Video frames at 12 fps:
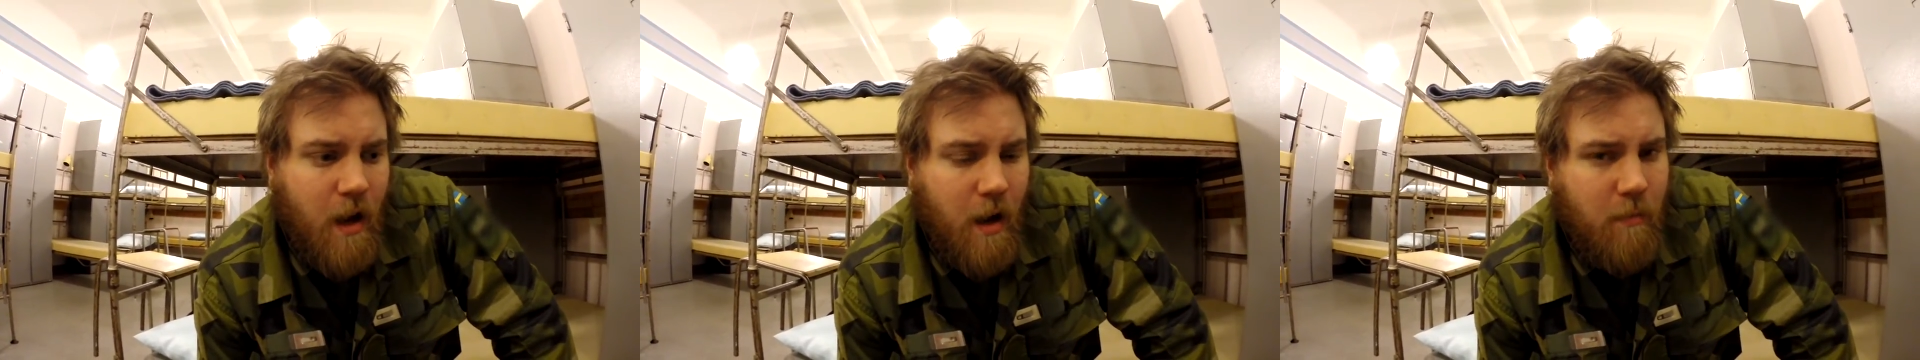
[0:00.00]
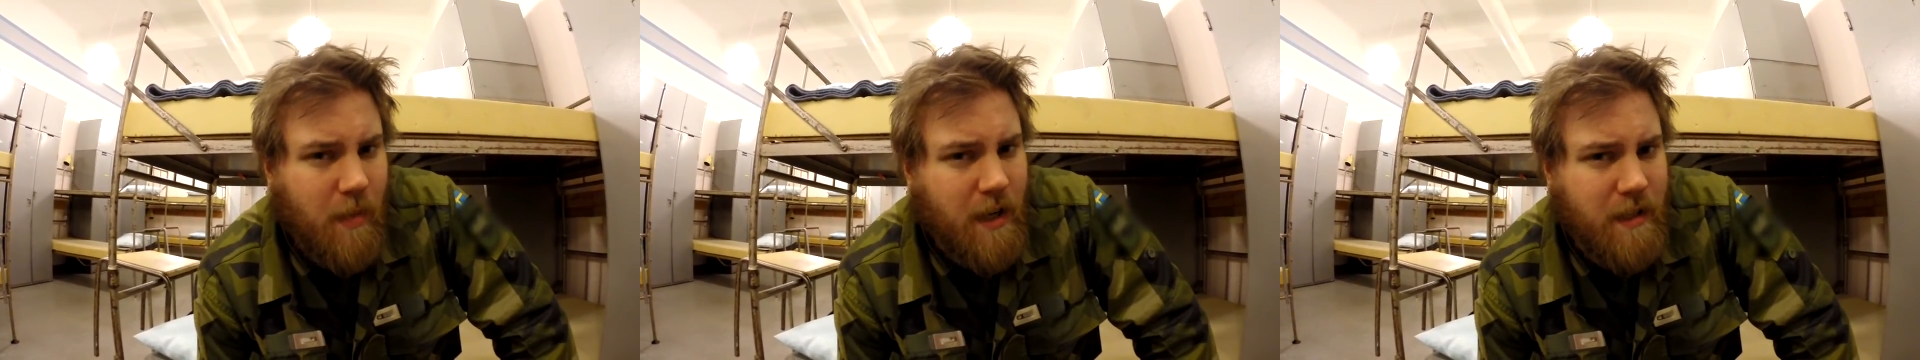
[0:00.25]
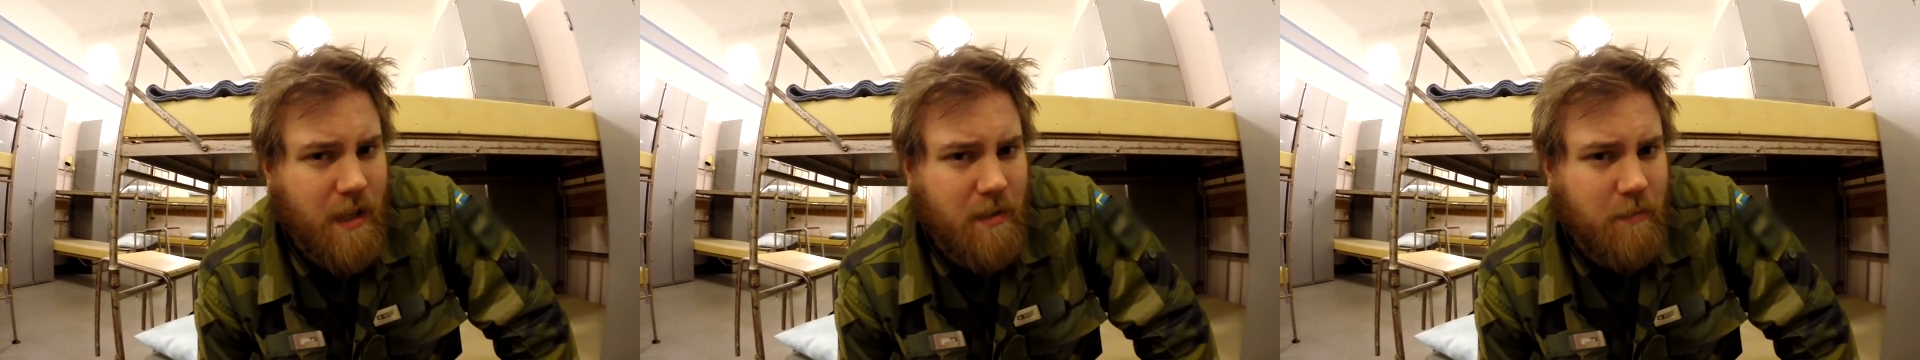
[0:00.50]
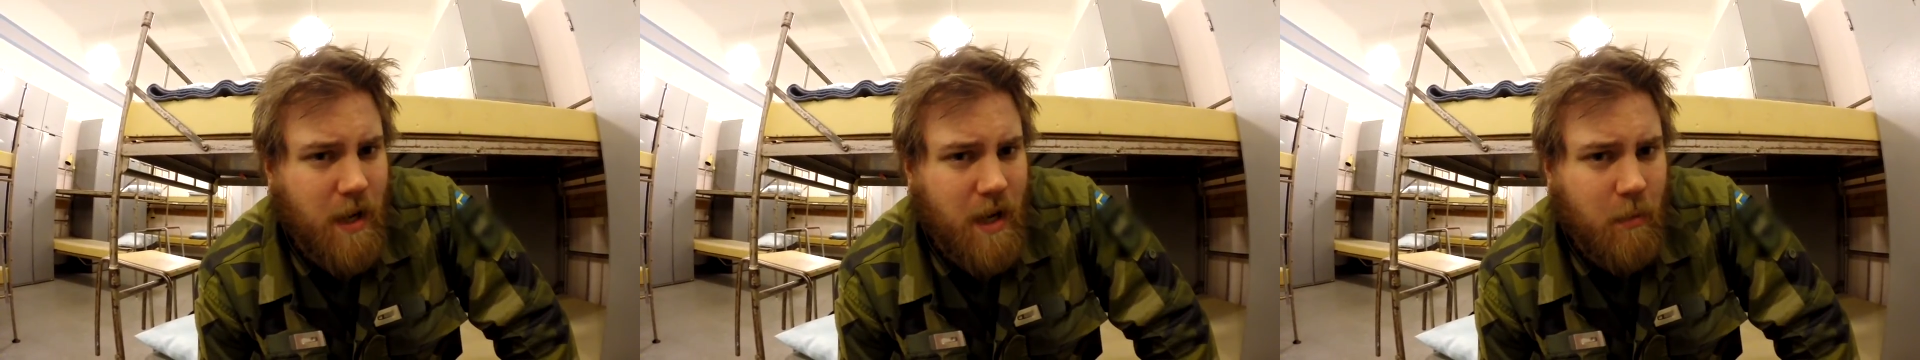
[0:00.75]
I might
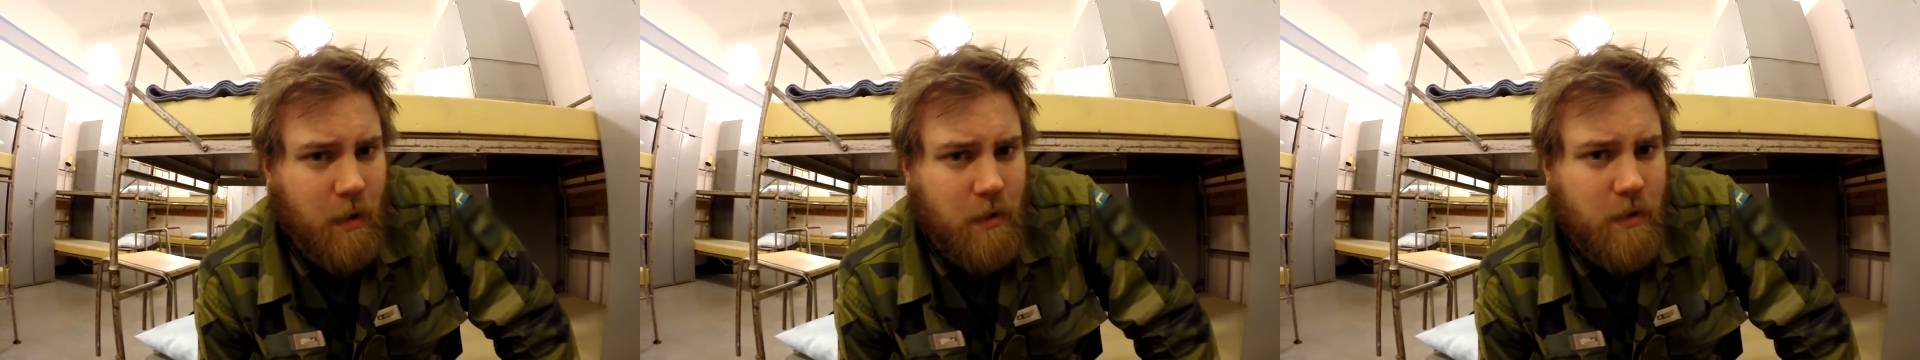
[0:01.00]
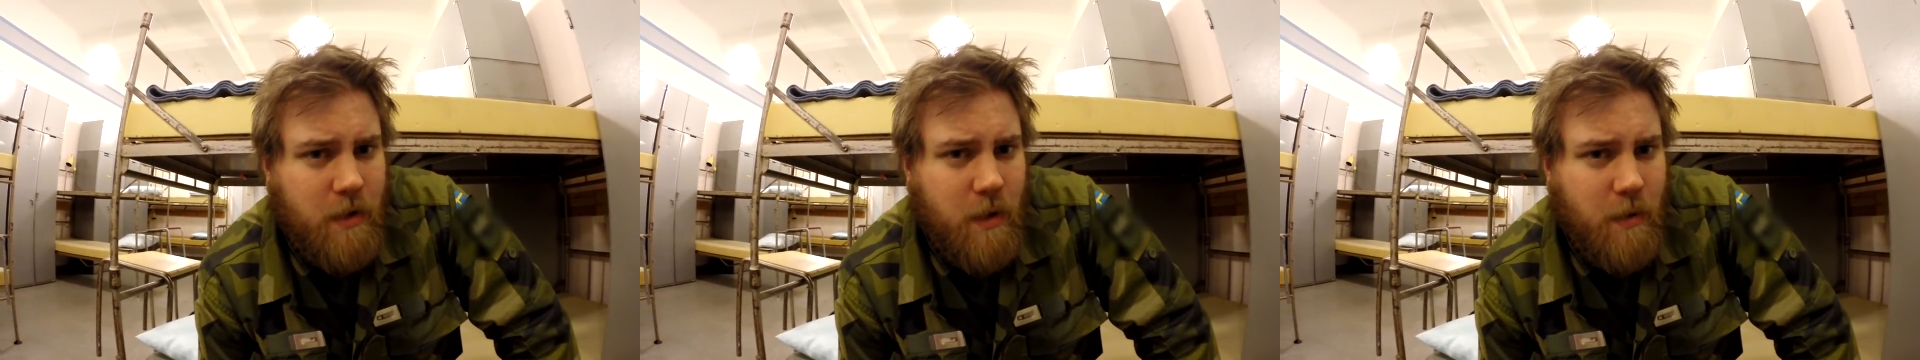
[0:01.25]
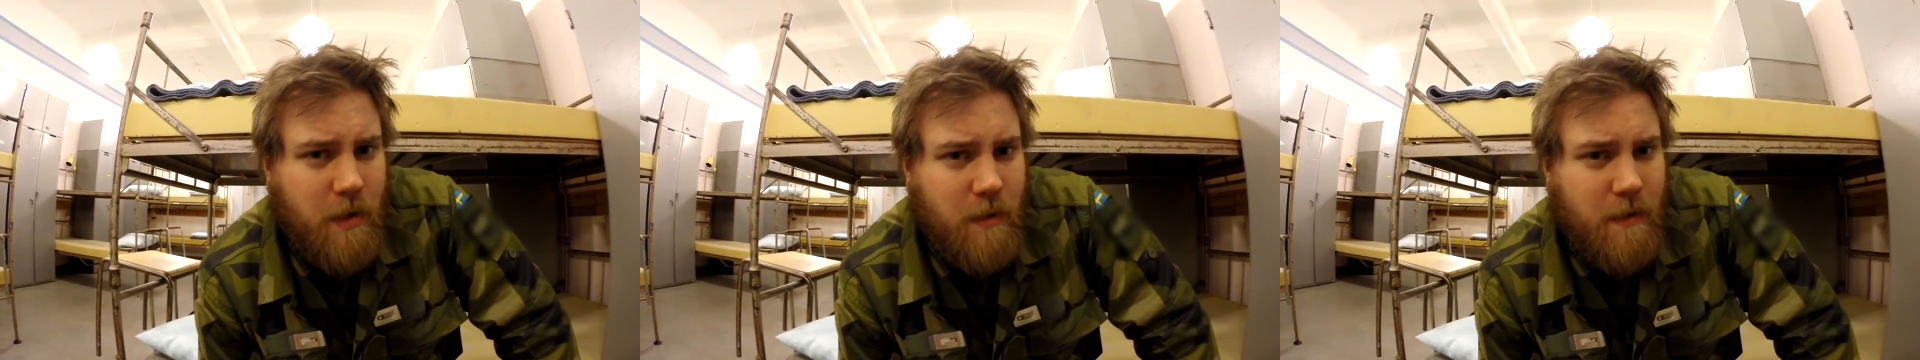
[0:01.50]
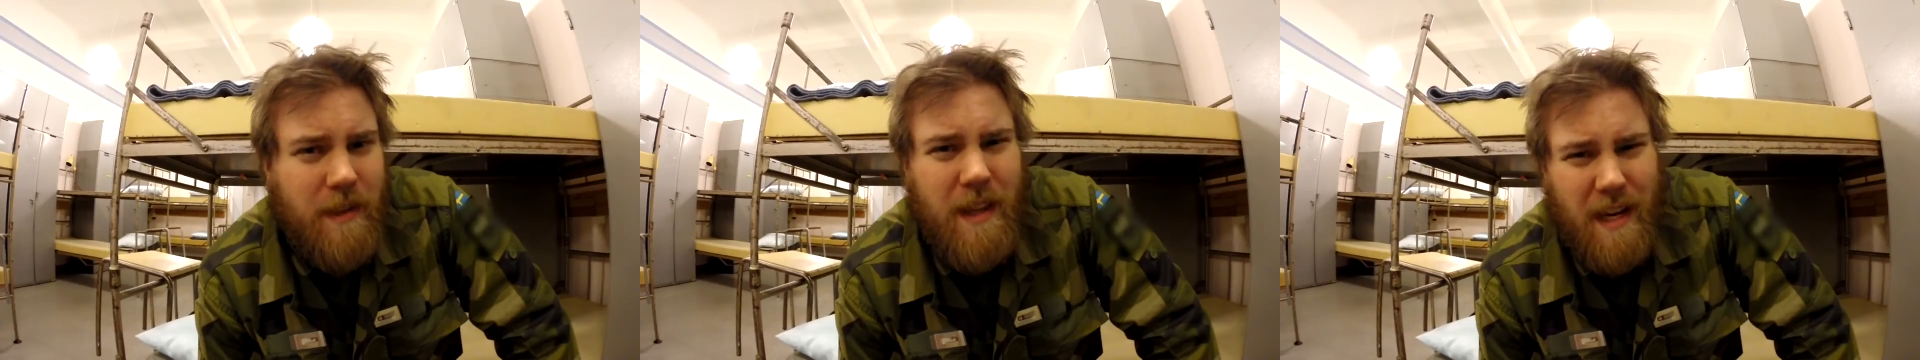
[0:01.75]
not be able to show you
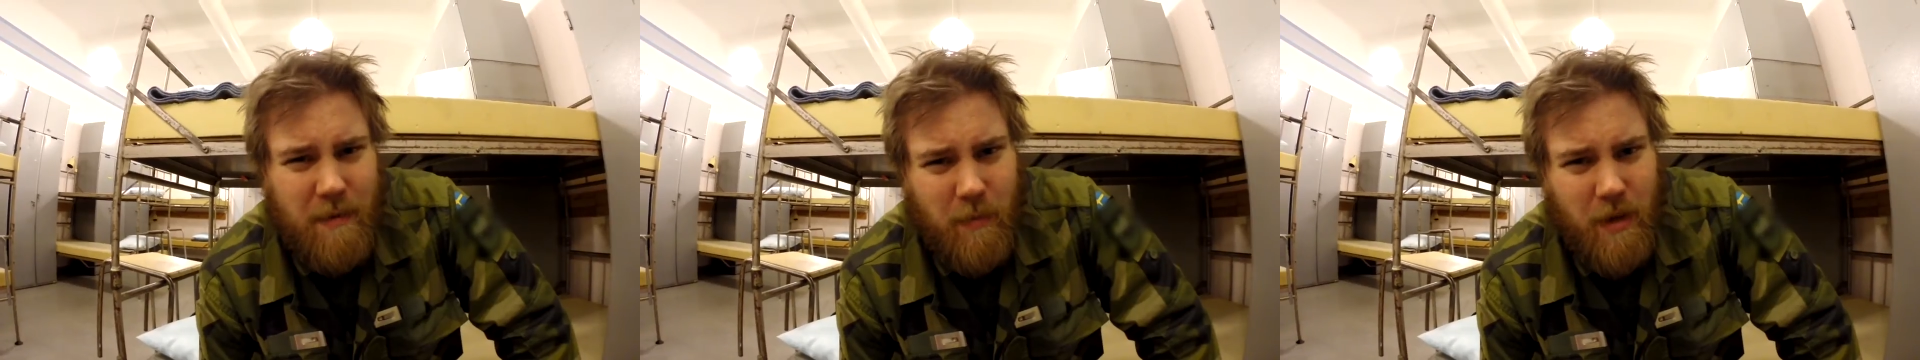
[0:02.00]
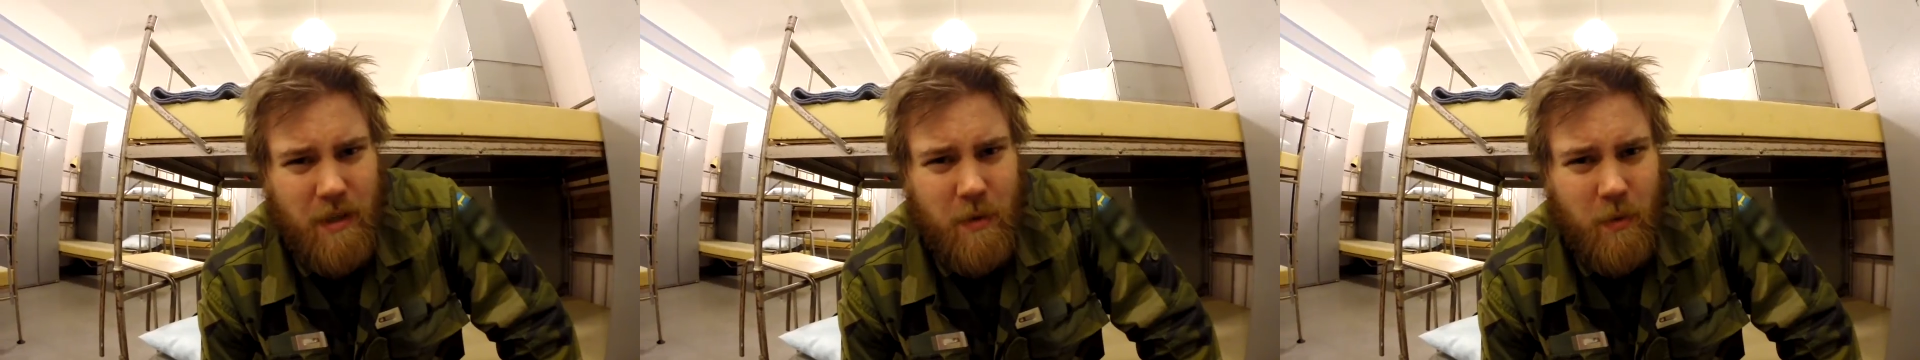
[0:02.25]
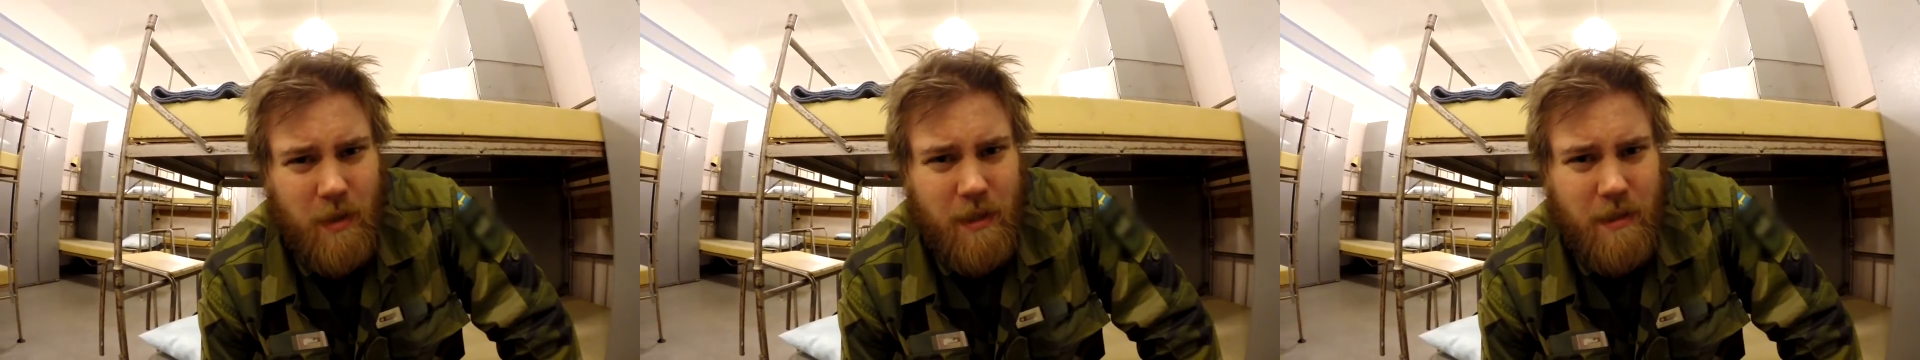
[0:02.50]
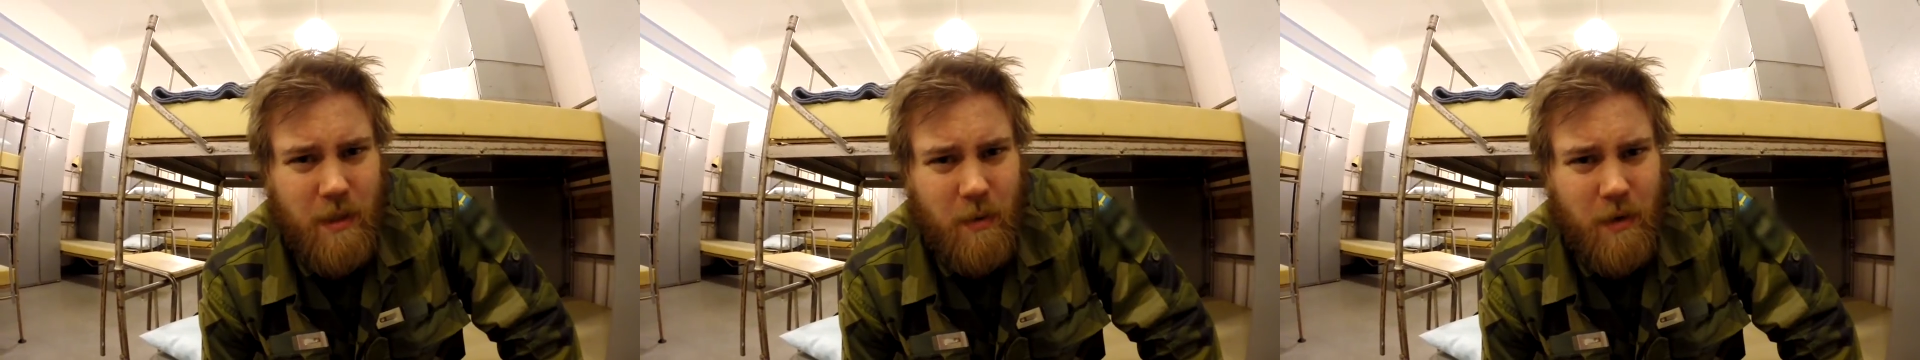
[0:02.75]
that much what
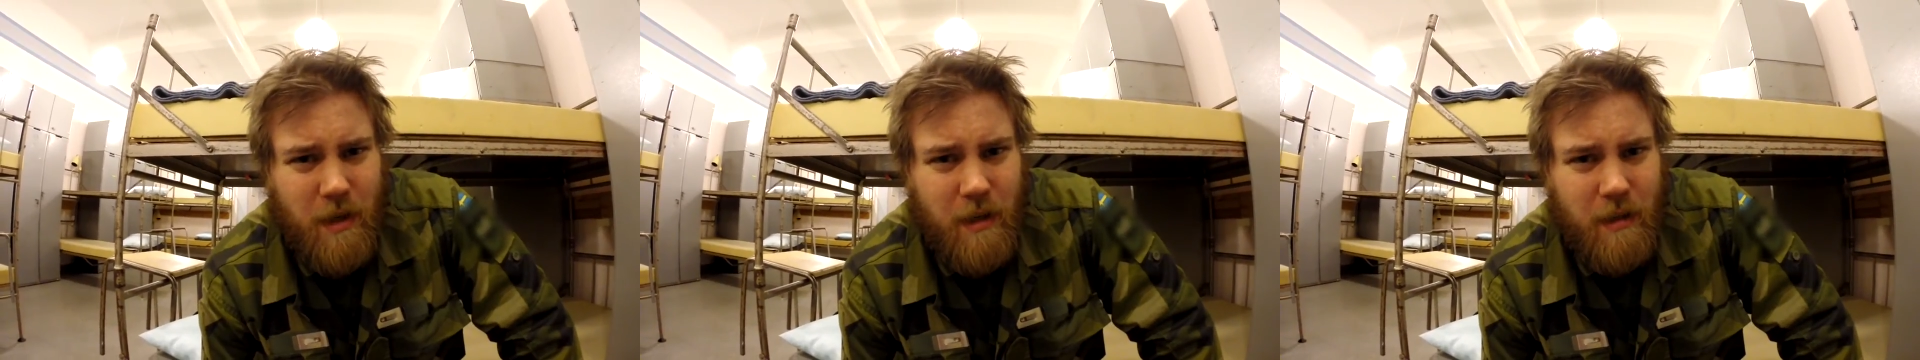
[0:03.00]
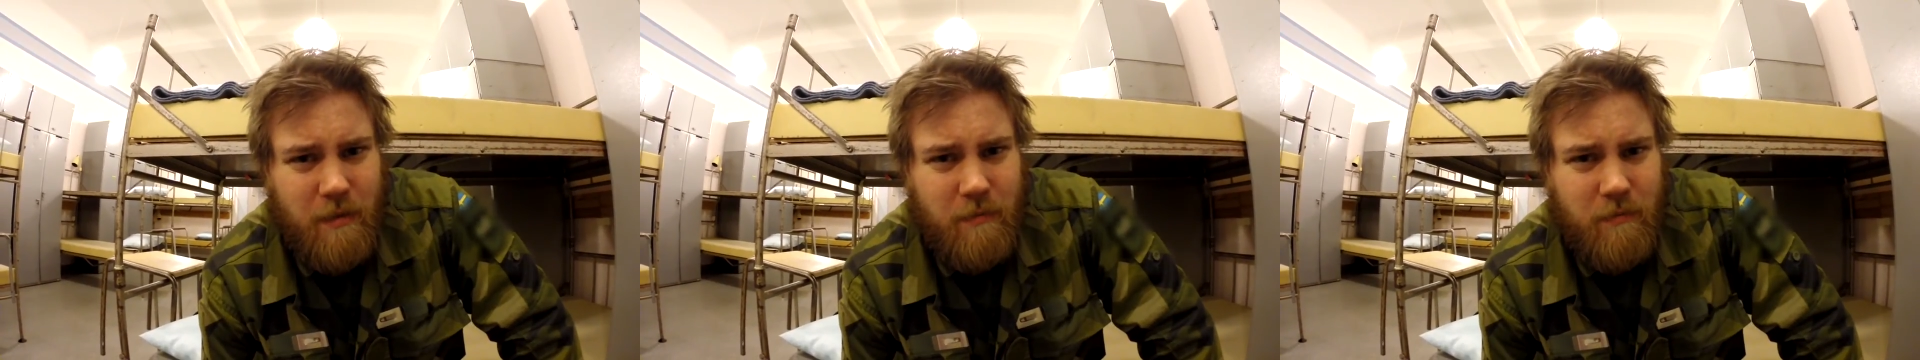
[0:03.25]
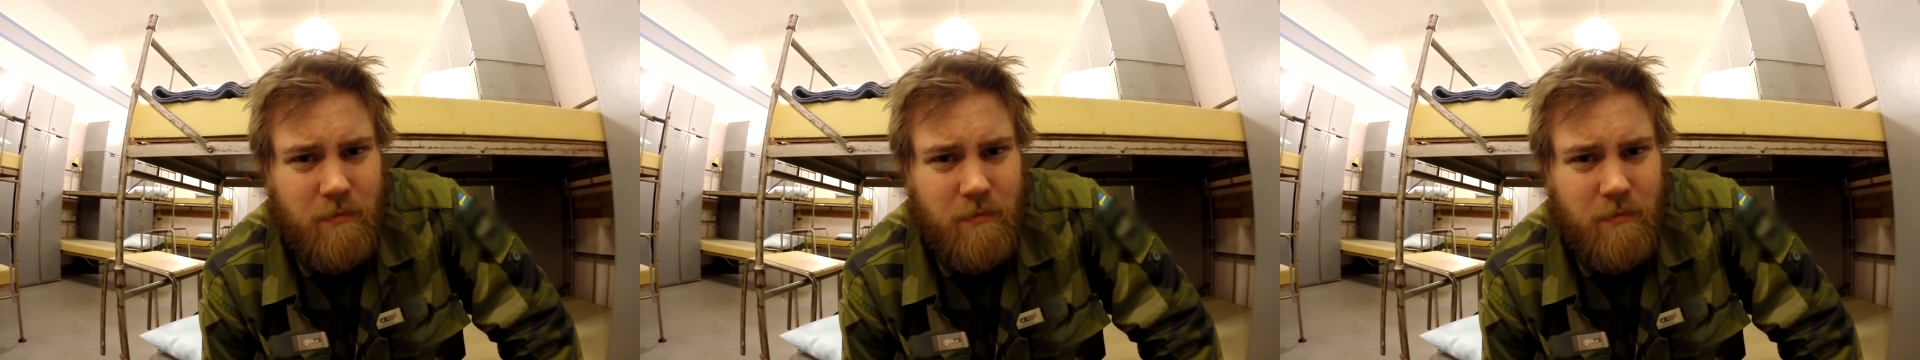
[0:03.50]
is going on